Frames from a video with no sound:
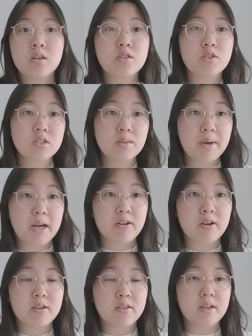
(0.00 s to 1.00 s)
So just a
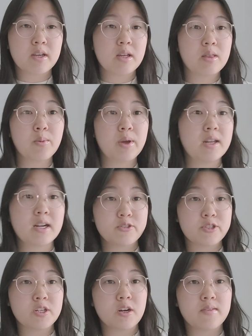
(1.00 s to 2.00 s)
background on like the way that I
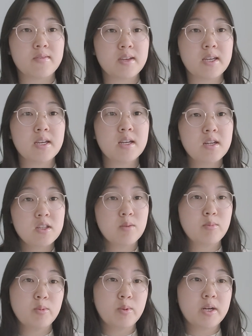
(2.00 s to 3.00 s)
drink coffee.
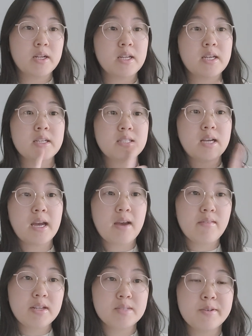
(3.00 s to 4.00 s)
Number one is I
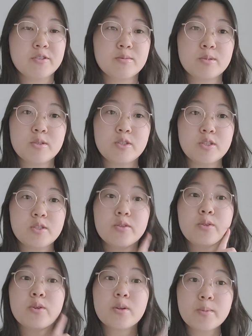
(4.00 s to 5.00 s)
have an espresso machine. So
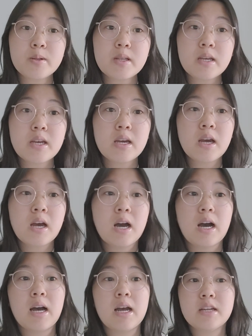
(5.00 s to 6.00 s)
normally
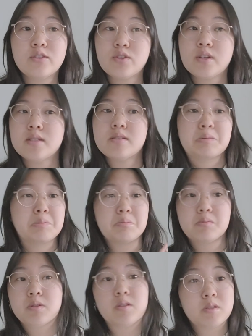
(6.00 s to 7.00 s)
I just
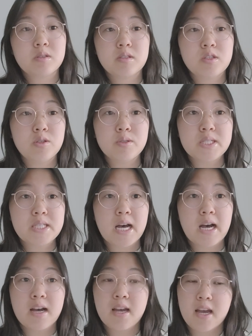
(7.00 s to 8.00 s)
use
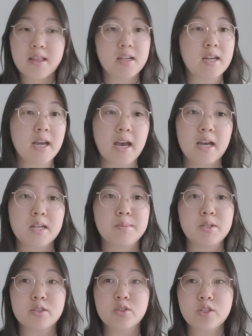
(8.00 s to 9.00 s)
that and then I add
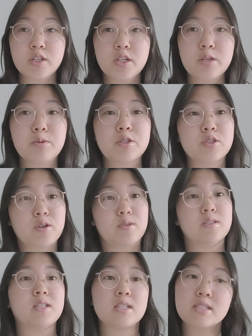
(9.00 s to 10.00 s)
milk and sugar which
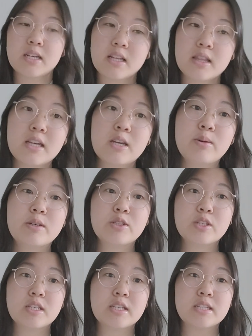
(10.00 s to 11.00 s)
goes to the second thing which
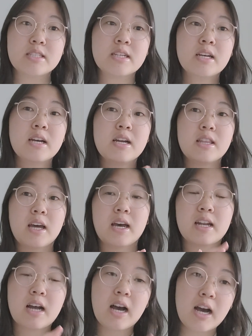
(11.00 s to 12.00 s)
is
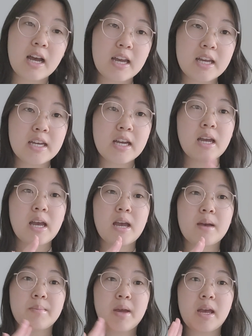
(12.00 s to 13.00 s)
that I
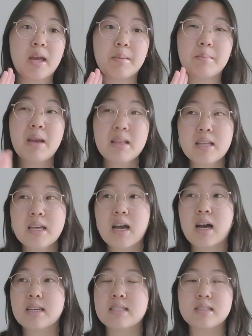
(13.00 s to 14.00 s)
am a mainly
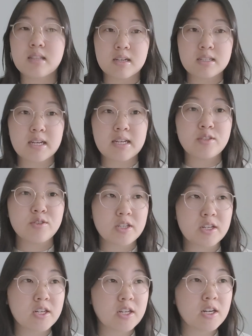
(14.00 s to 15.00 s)
iced latte
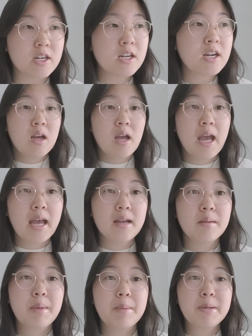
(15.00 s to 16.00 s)
drinker
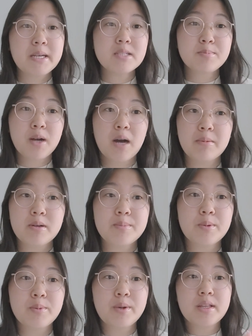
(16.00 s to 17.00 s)
and my biggest
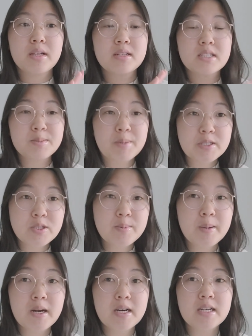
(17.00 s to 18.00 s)
problem with Nespresso
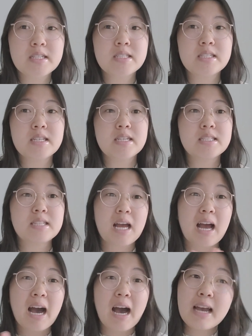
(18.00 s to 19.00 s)
pods is
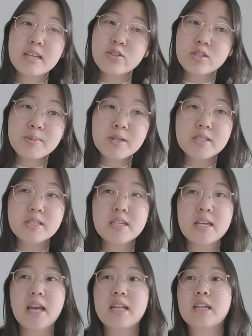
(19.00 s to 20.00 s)
that I just personally
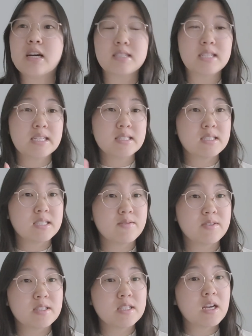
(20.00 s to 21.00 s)
cannot taste the
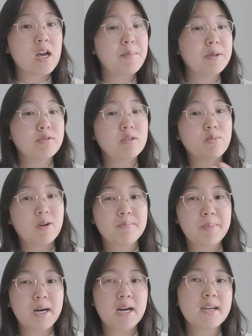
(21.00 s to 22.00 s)
difference between
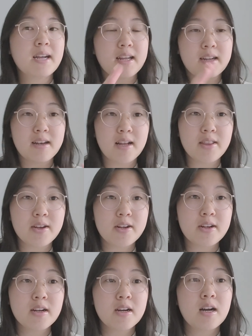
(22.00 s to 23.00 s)
one pod and
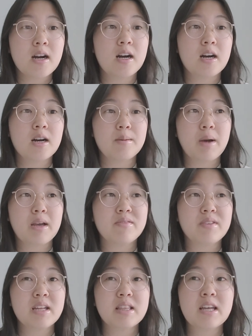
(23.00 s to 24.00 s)
another um, I
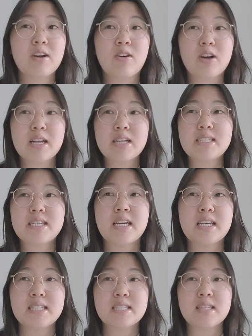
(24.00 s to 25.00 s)
feel like they all kind of
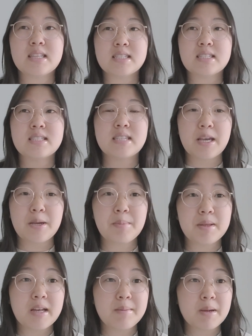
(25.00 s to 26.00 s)
taste the same
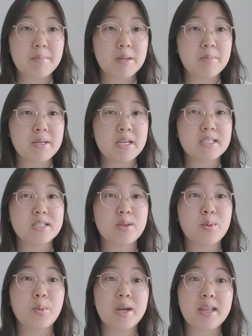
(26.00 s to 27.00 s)
and that might be because of
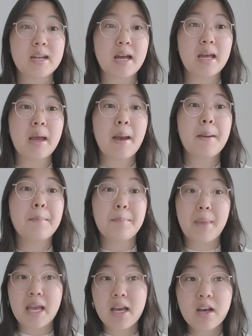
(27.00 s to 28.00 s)
the way that I
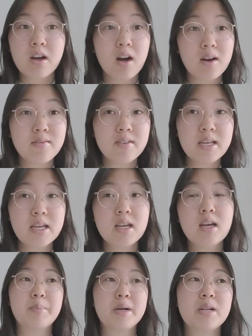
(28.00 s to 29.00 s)
make coffee
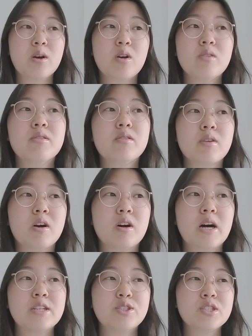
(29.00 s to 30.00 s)
but
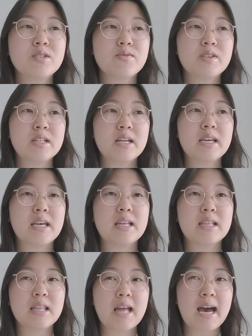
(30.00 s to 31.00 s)
overall I just feel like
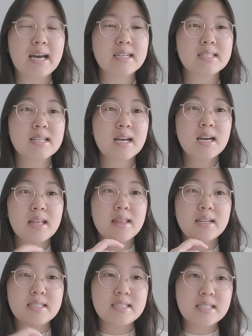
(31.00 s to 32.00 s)
it lacks
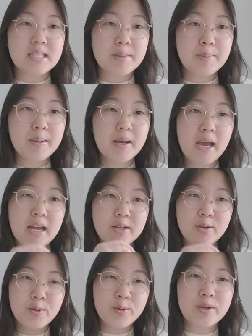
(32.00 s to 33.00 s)
the deep
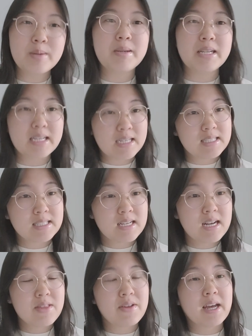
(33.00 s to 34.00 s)
and creaminess
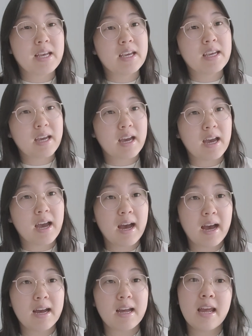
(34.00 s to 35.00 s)
that I can get
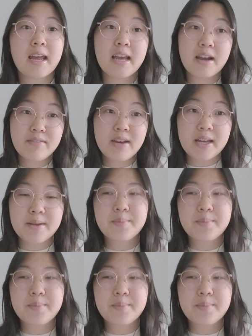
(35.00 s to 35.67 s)
at a cafe